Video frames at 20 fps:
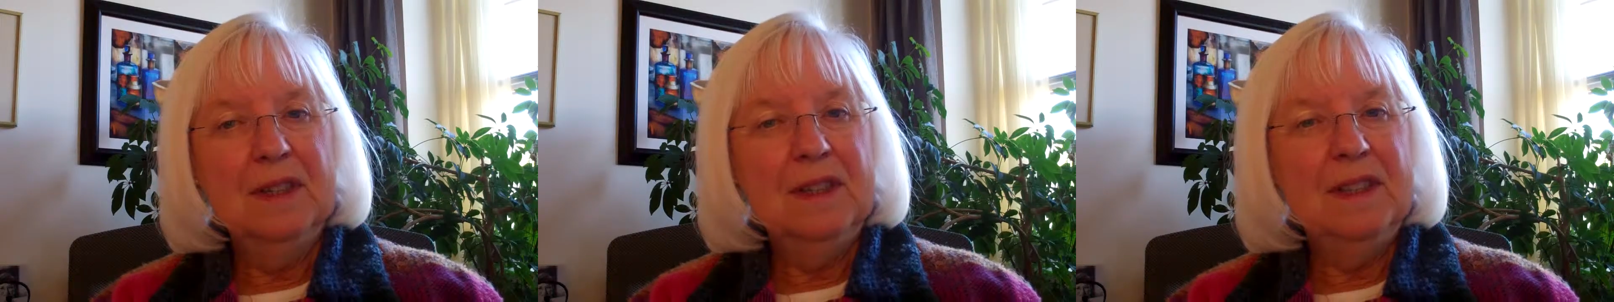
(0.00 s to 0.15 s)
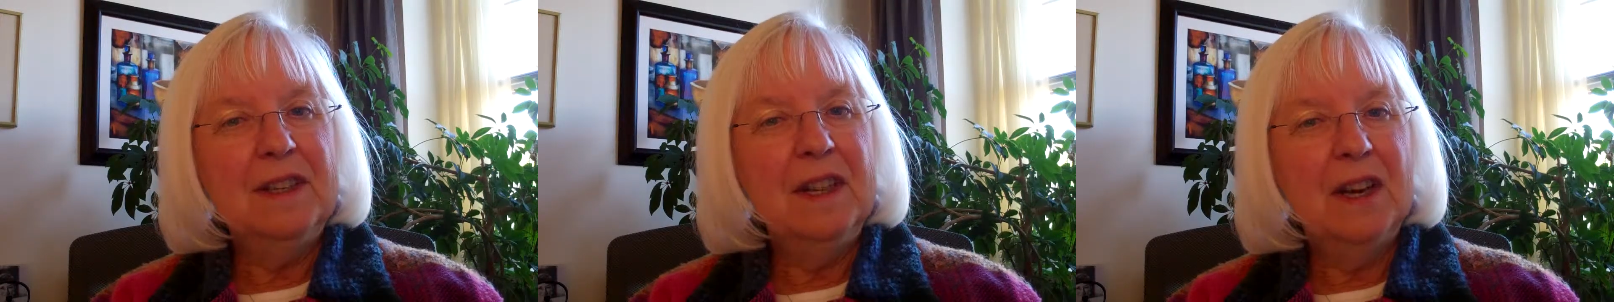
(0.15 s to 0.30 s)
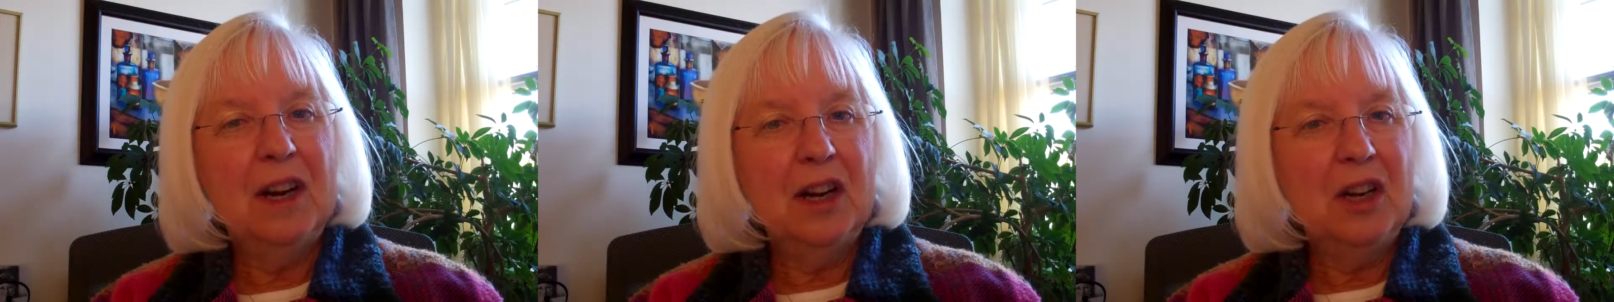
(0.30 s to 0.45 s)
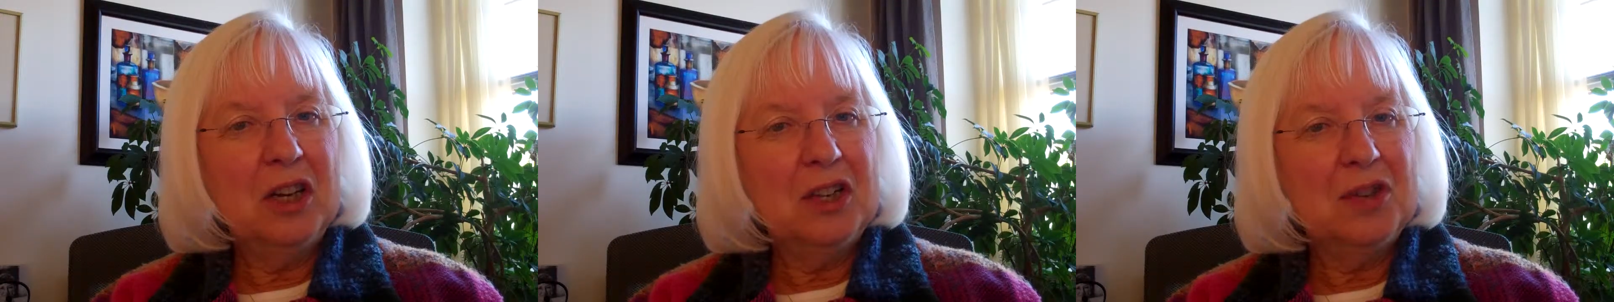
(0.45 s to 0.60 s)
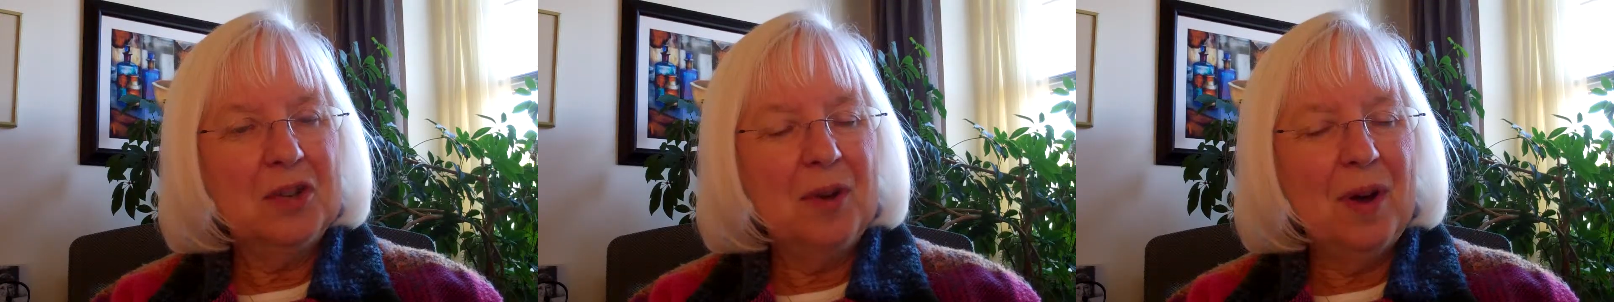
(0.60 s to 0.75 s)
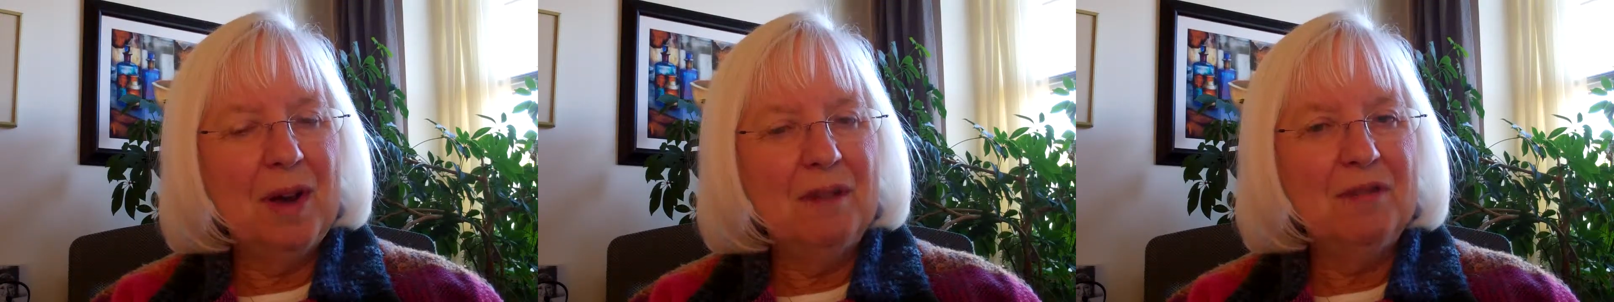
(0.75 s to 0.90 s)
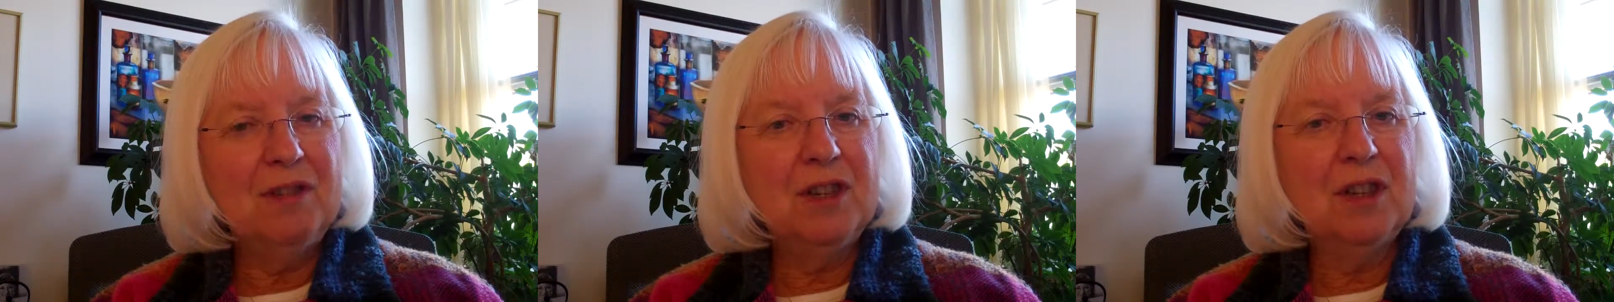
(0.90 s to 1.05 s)
And then I also
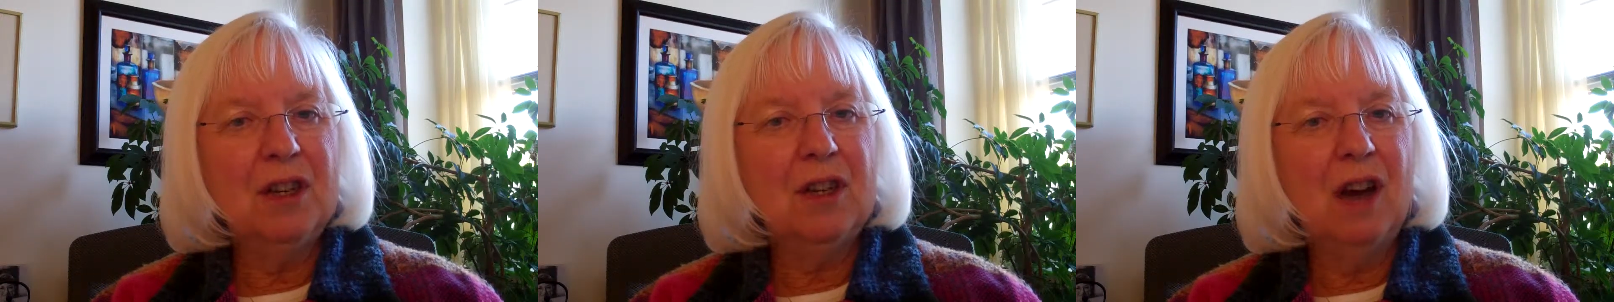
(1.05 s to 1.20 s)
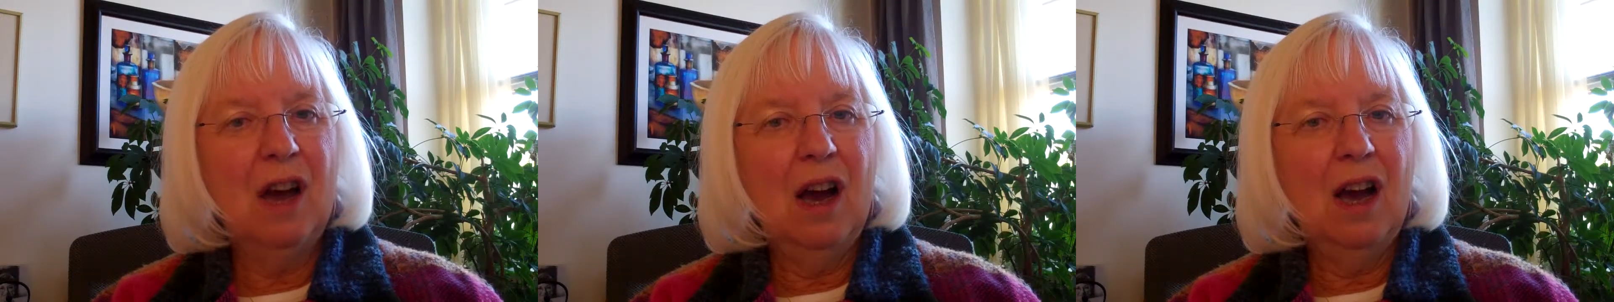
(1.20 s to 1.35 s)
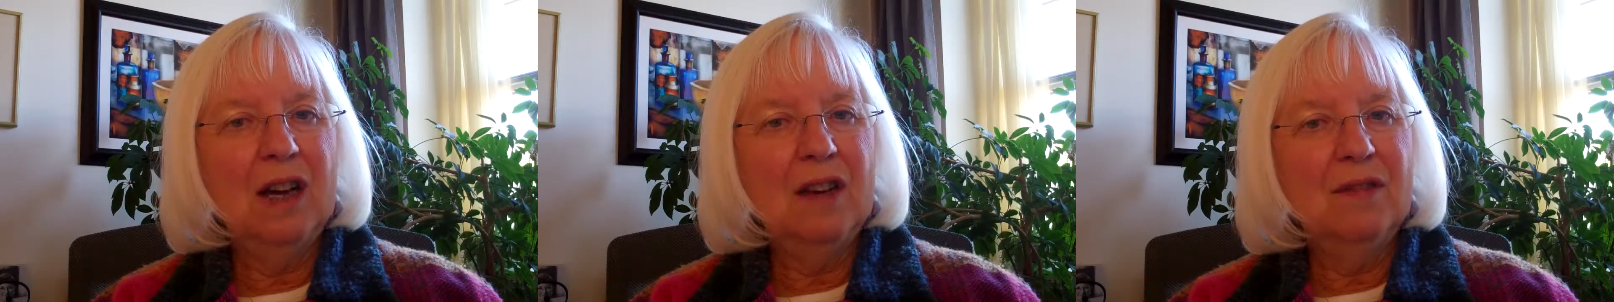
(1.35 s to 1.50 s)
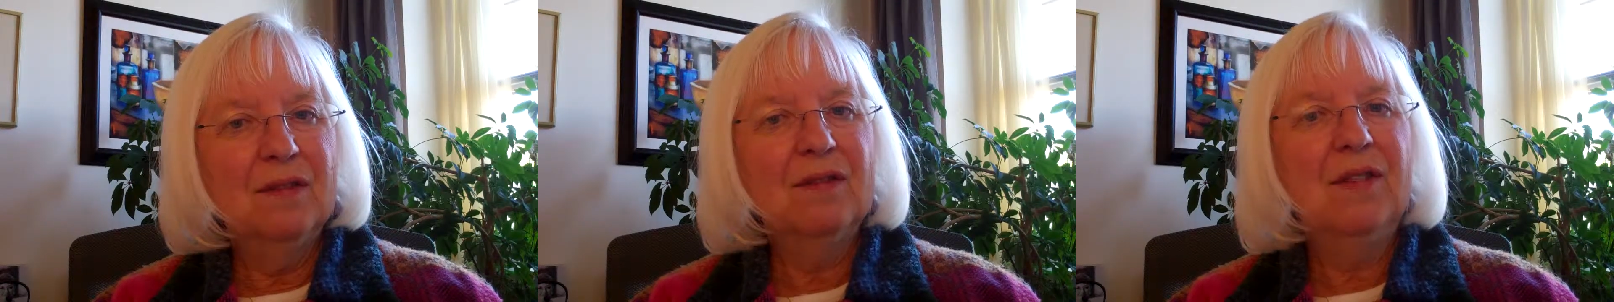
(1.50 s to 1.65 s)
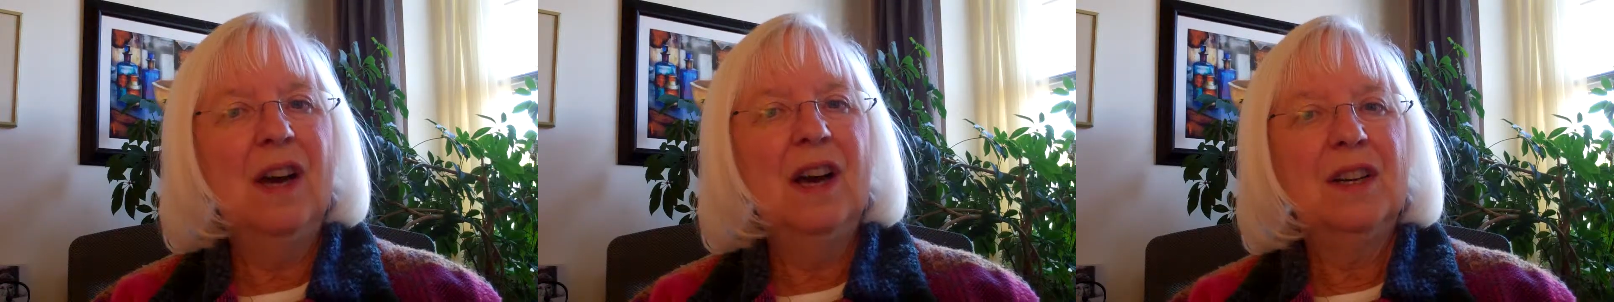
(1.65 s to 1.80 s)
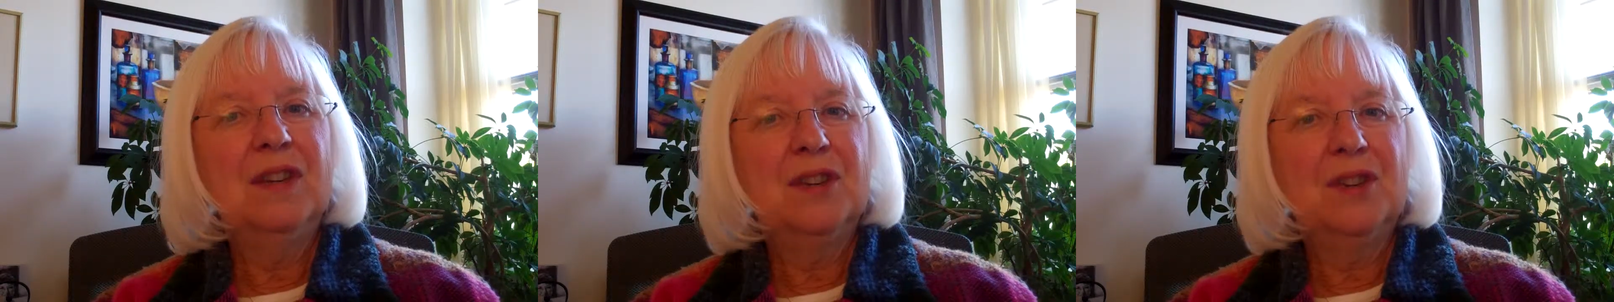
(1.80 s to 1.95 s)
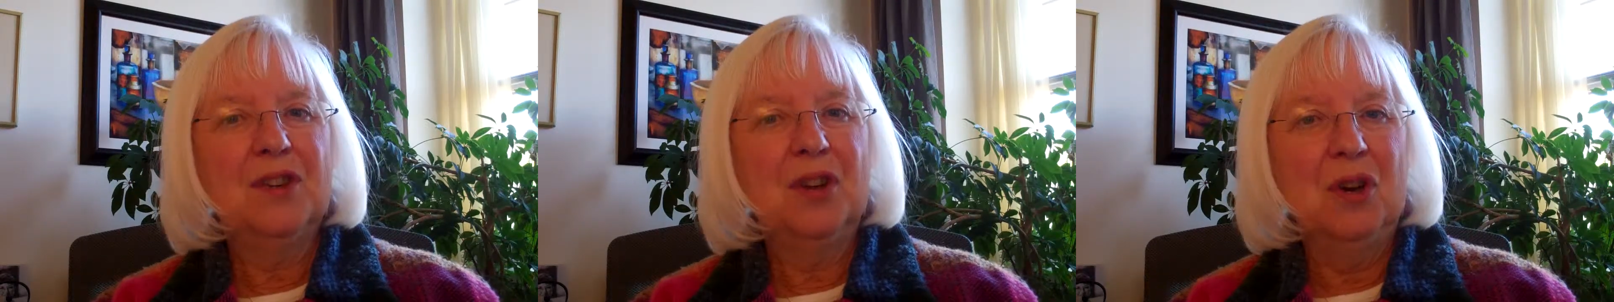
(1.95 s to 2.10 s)
have Dick
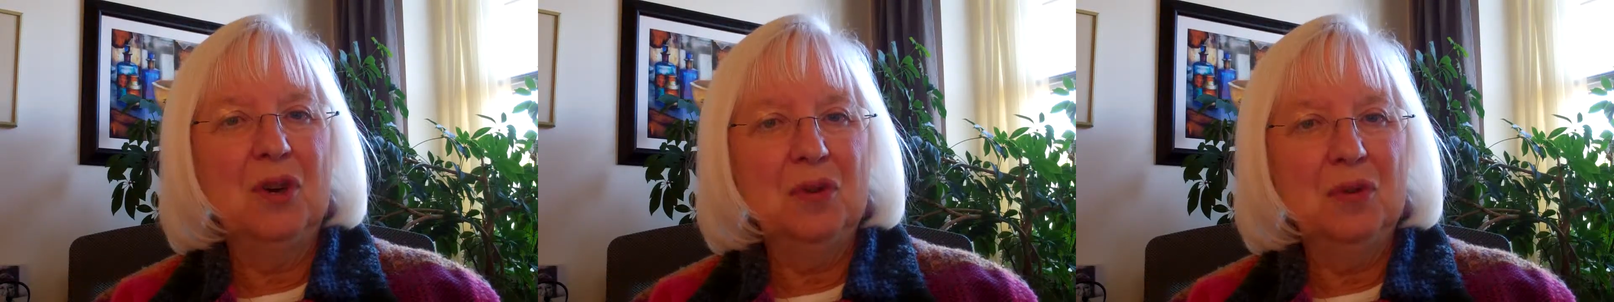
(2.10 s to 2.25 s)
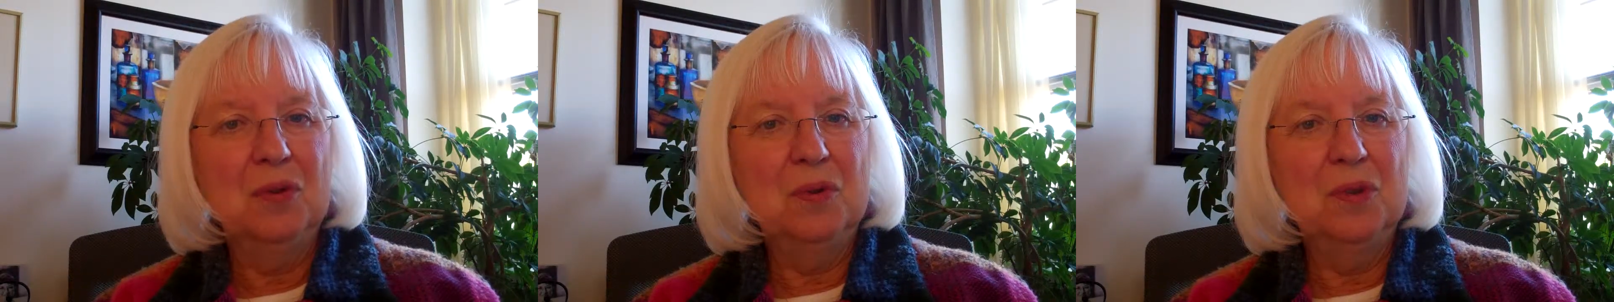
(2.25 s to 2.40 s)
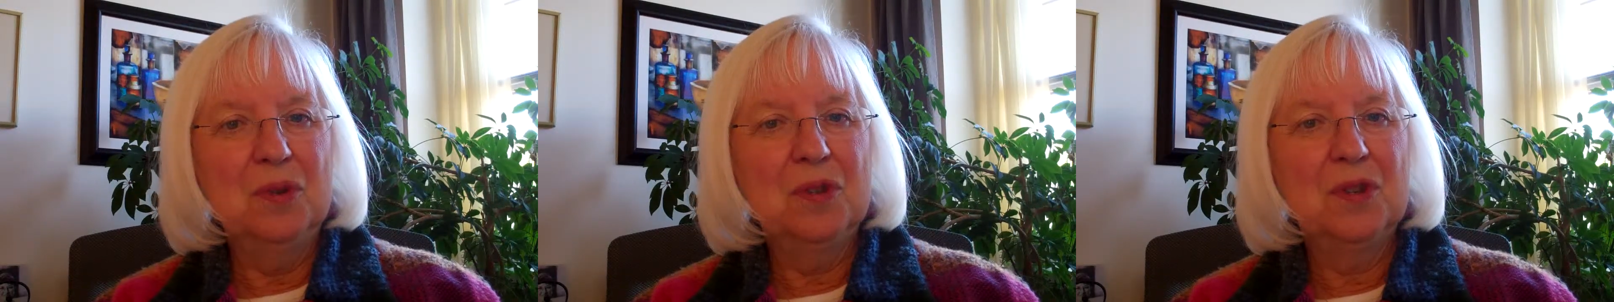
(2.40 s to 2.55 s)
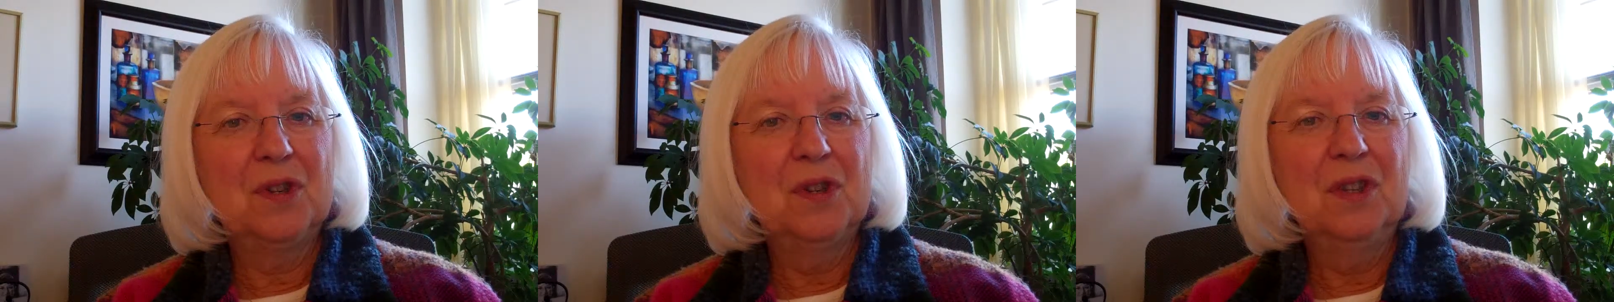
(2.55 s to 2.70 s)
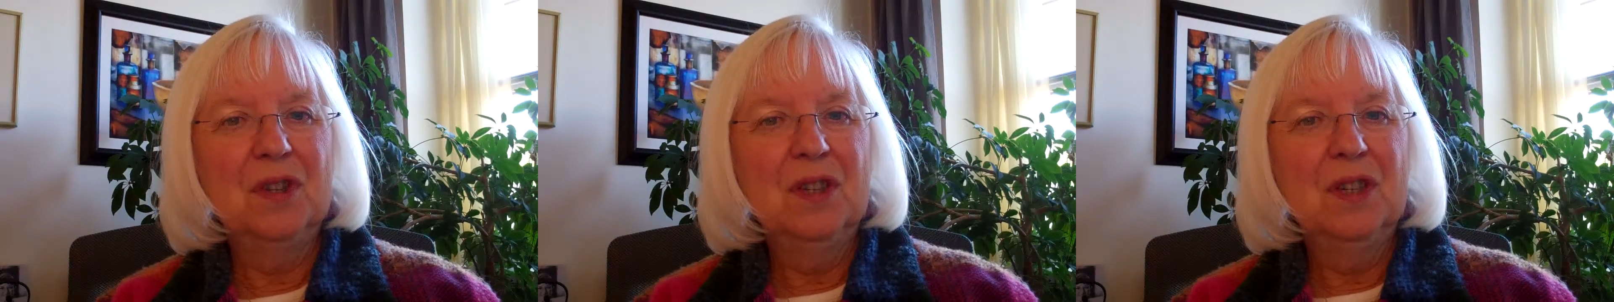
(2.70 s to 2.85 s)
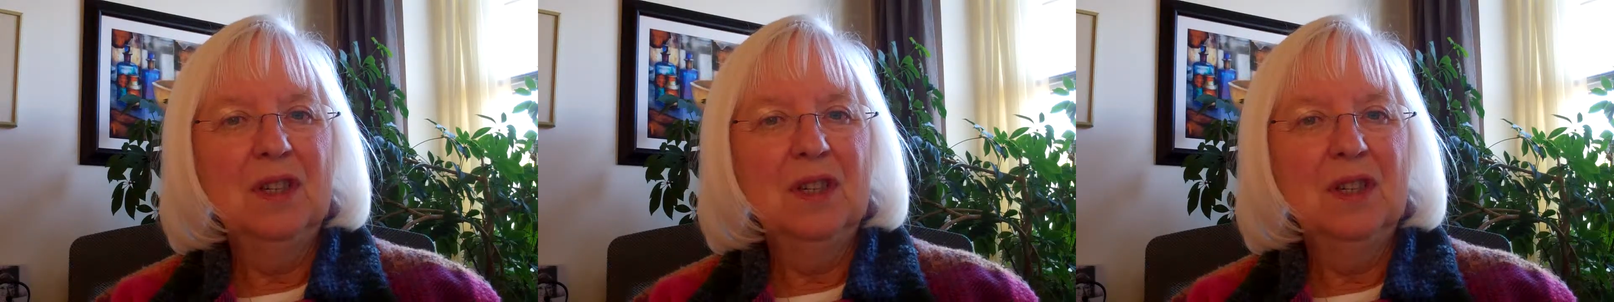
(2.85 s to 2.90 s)
Vasco's